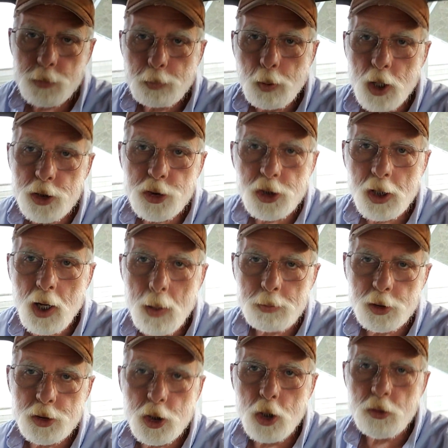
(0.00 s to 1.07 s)
Pushed it up
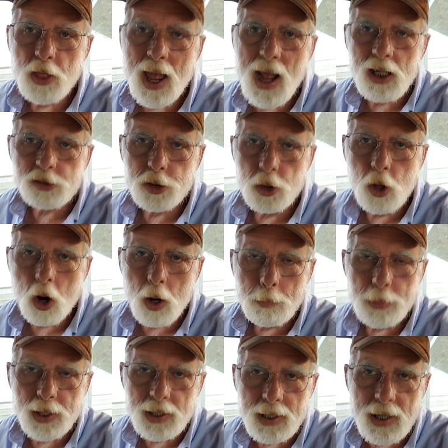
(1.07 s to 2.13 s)
to 2,000
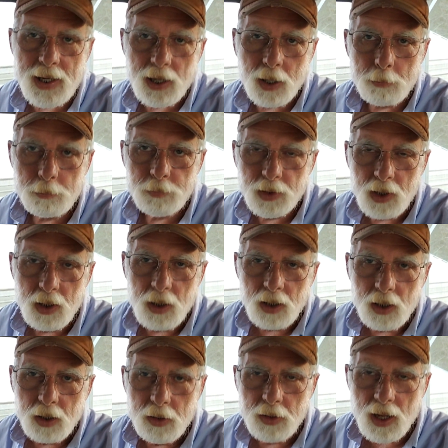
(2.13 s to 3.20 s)
RPM.
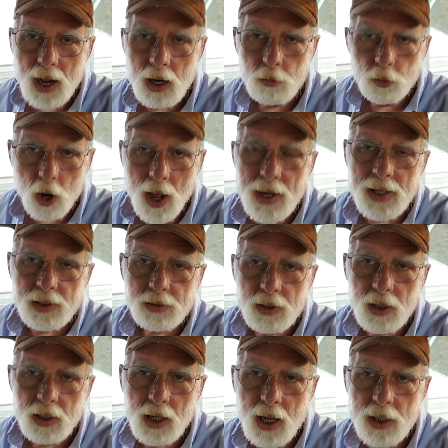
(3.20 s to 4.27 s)
I run it
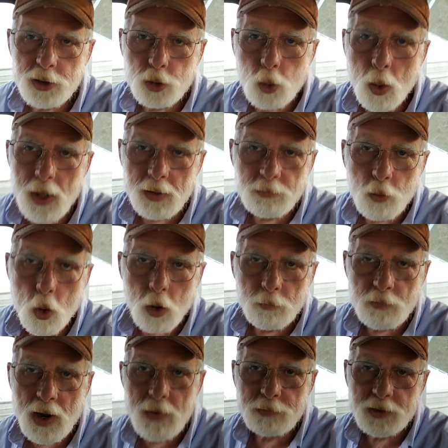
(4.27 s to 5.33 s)
at
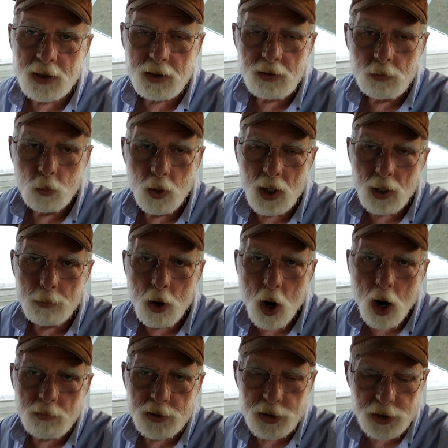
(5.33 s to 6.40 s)
2450 when I'm
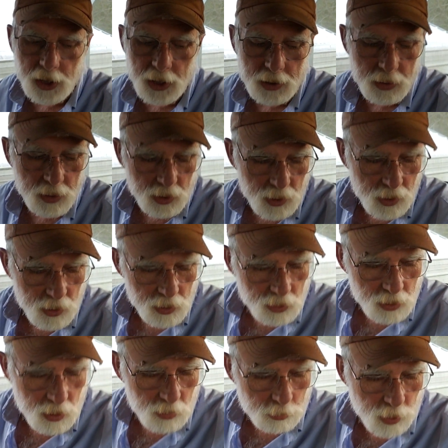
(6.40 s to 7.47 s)
harvesting,
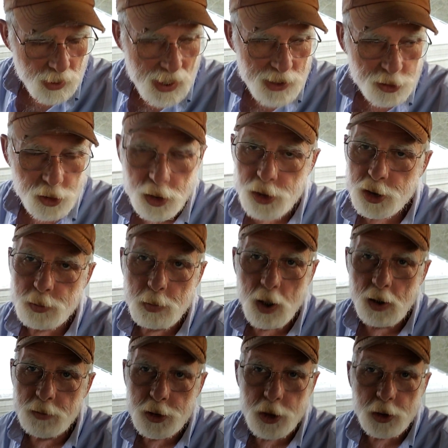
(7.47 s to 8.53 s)
but that's just as
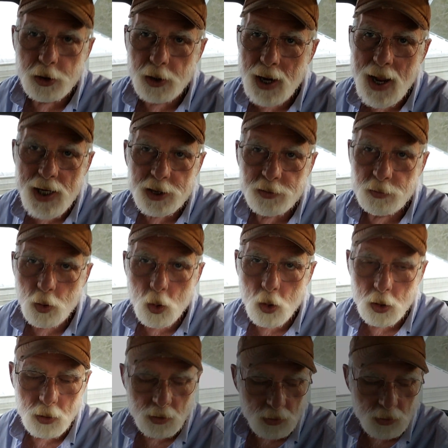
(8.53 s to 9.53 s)
smooth as you could ask for.